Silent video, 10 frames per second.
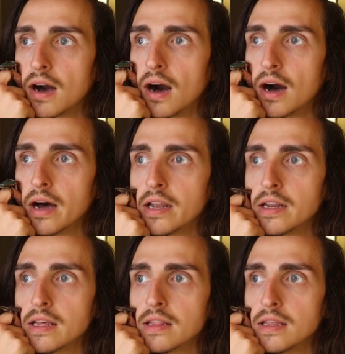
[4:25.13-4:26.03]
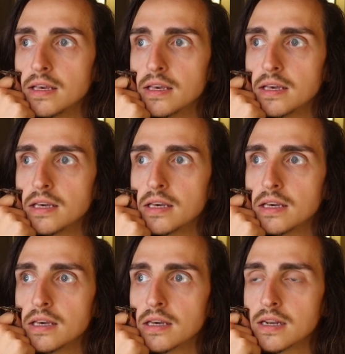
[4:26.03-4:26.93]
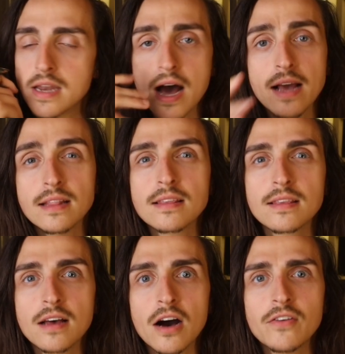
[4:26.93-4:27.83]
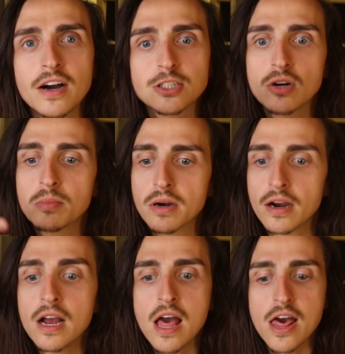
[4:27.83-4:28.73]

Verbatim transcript: on the 9th of October,